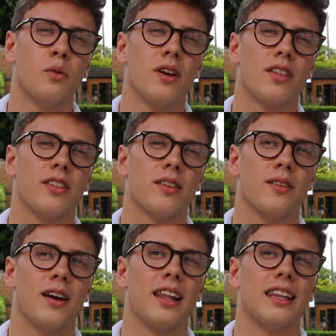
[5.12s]
with
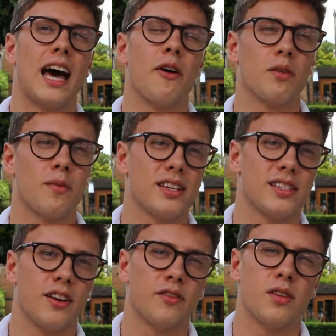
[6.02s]
allowing
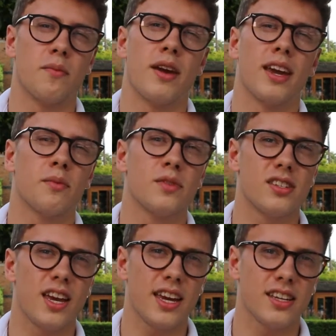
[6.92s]
myself to make
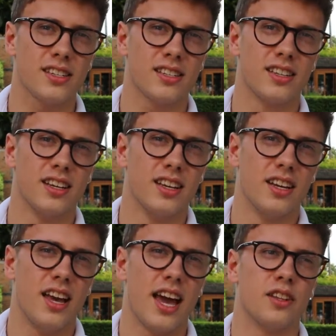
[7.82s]
mistakes
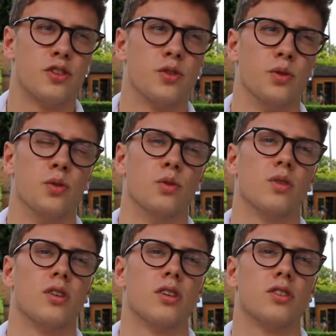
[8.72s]
and to
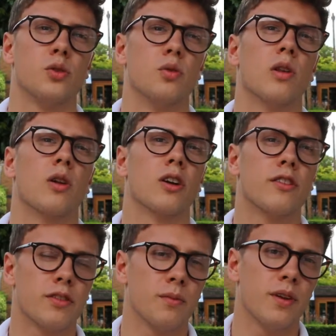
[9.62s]

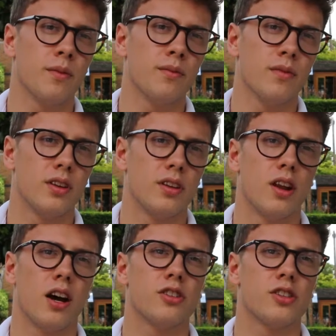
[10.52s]
learn from them,
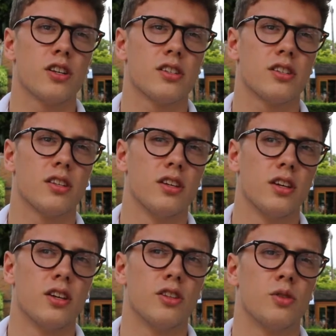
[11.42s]
not just
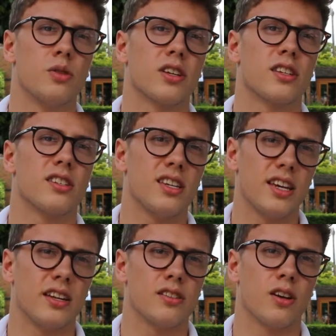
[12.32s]
to
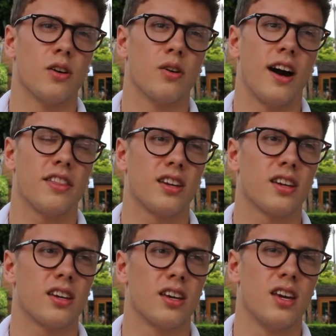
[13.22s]
succeed. So I
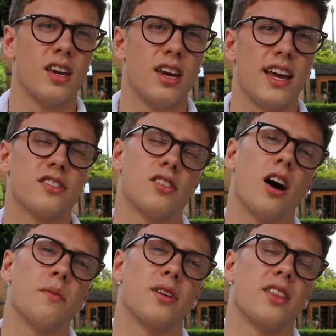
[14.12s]
think it's
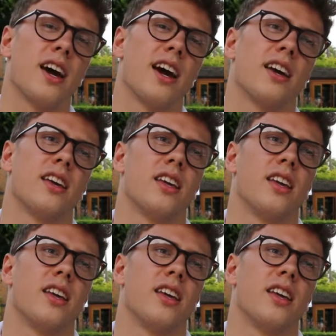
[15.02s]
taught me that